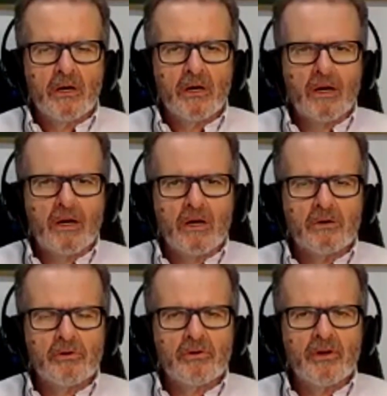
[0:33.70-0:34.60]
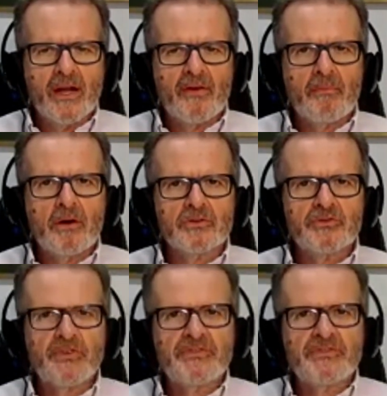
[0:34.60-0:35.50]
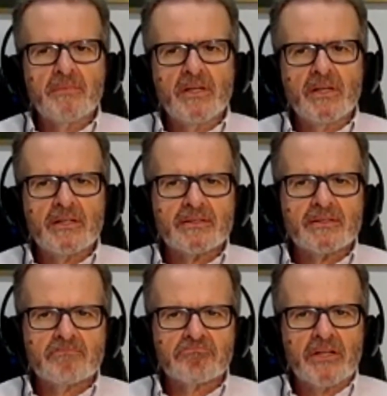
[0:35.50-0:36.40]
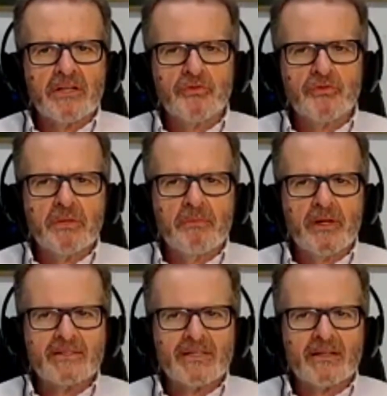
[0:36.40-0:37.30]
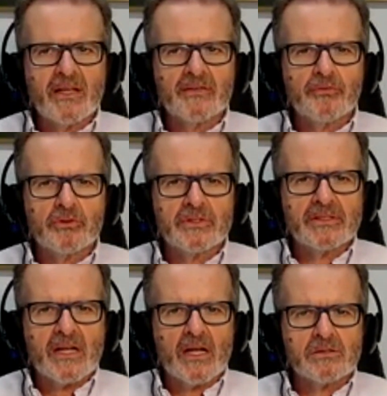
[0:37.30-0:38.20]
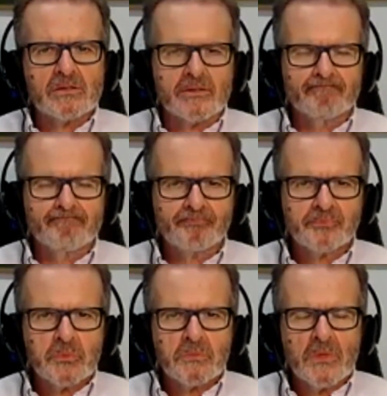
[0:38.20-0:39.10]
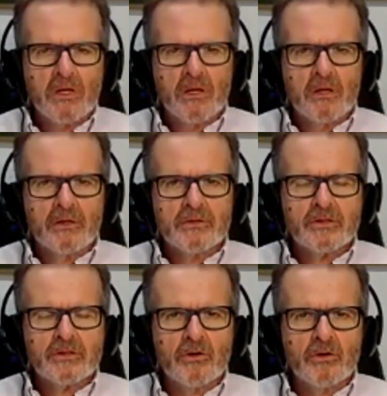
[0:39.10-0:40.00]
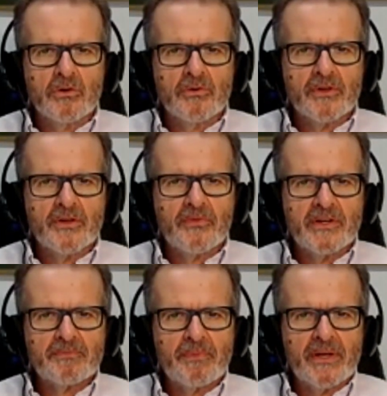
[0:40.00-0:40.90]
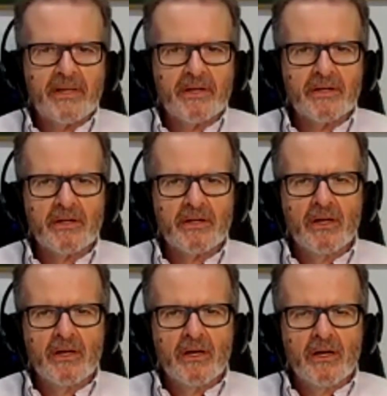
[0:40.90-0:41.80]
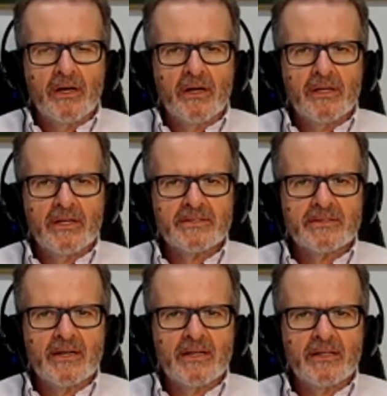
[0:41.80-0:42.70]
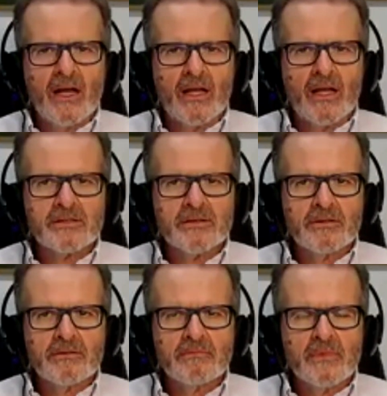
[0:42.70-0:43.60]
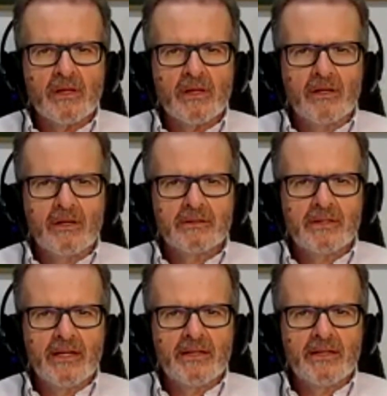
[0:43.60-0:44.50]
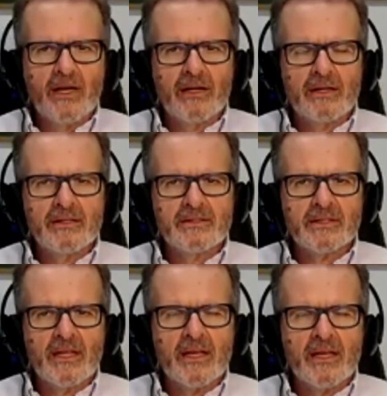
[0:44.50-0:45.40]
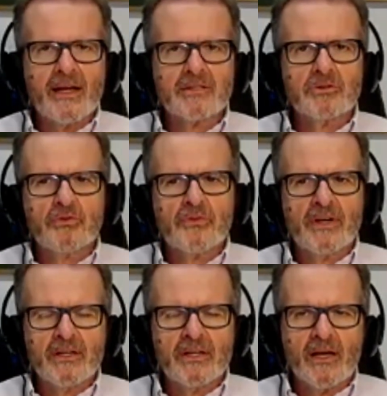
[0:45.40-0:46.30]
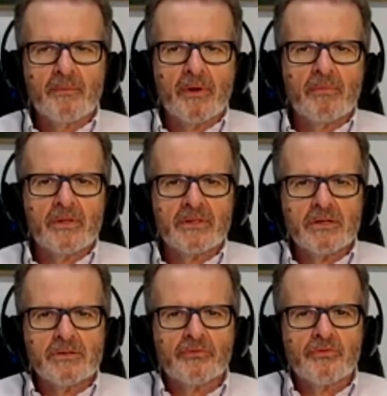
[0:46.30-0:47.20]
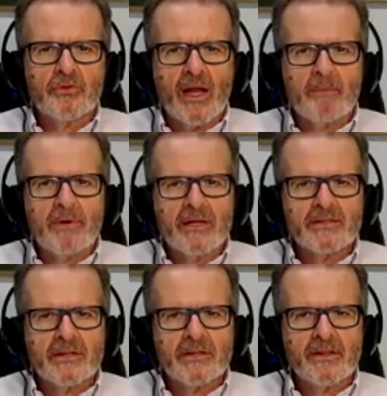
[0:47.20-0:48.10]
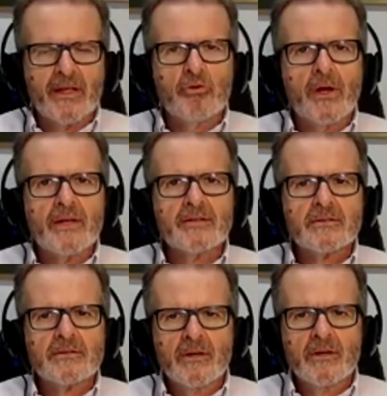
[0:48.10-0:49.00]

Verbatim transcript: Uh, we will have about 15 minutes, 10 to 15 minutes at the end for discussion. So the first speaker is Delena Hanson. Delena is the Director of Clinical Implementation for LAP Laser in the US.